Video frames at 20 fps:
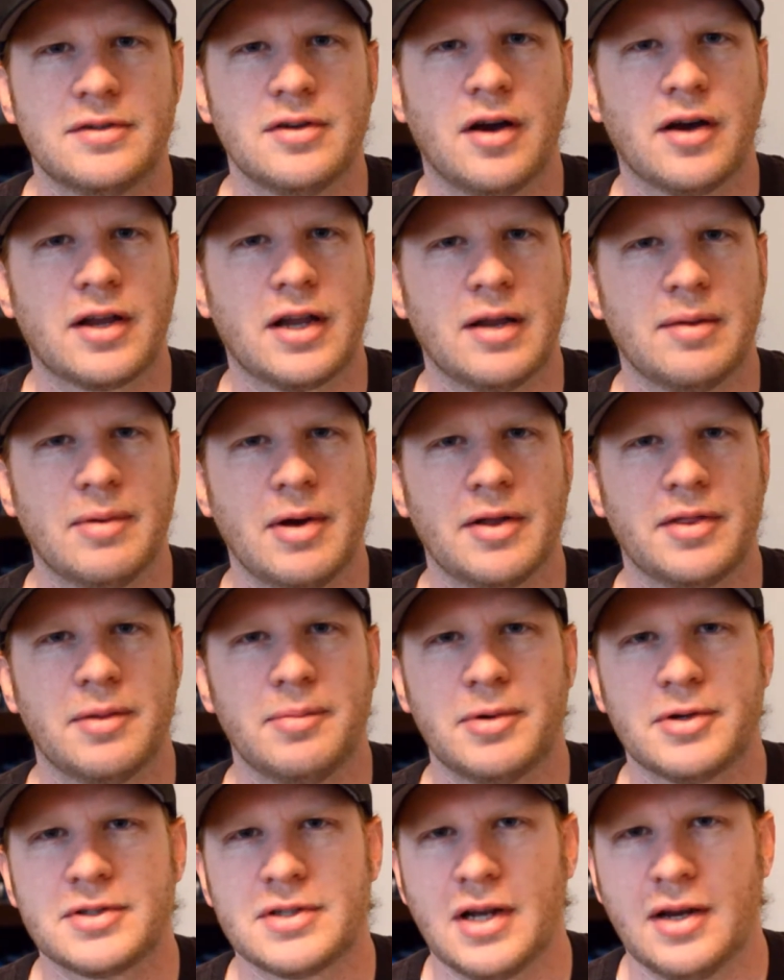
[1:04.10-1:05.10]
talking about the
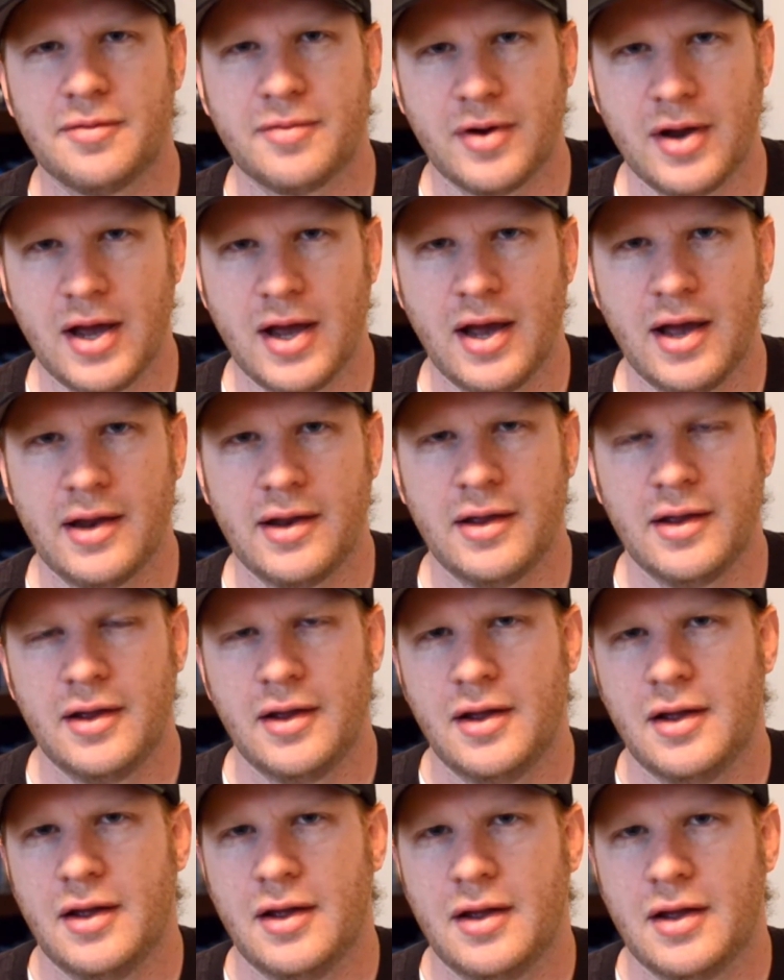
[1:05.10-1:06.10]
books that I've read
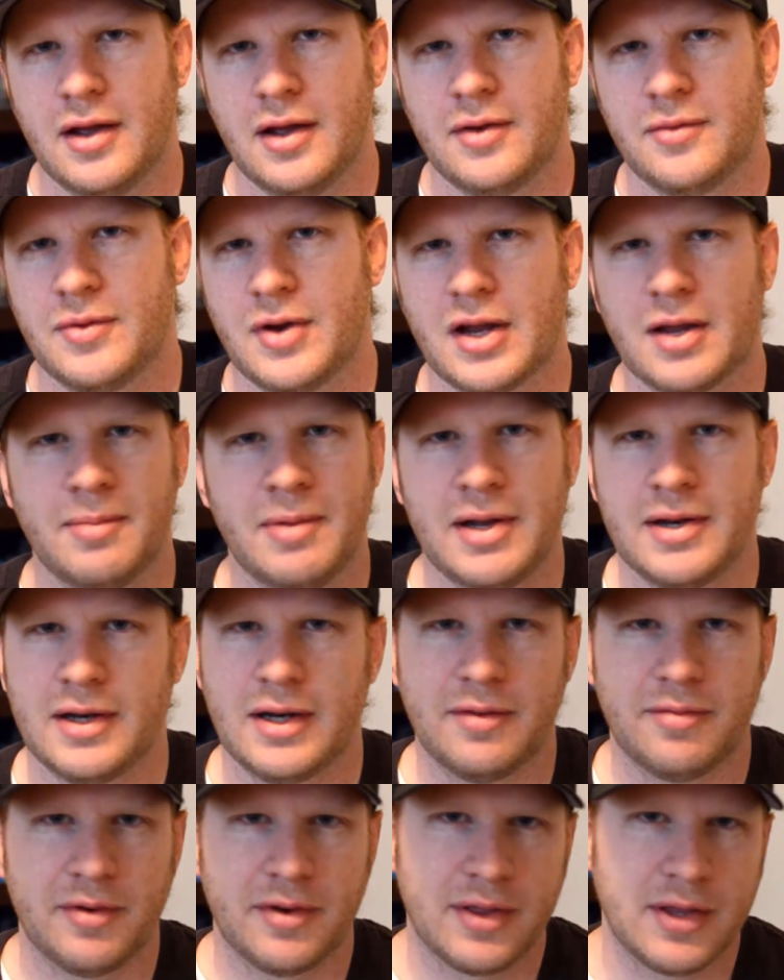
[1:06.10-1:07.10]
and recommending
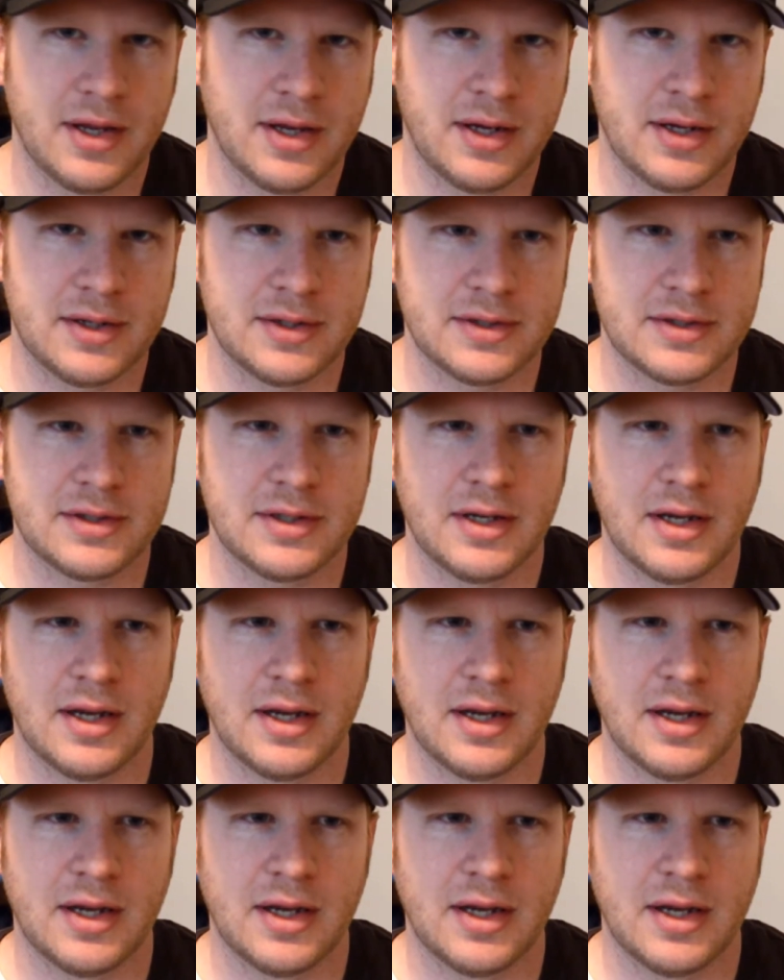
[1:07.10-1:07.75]
different things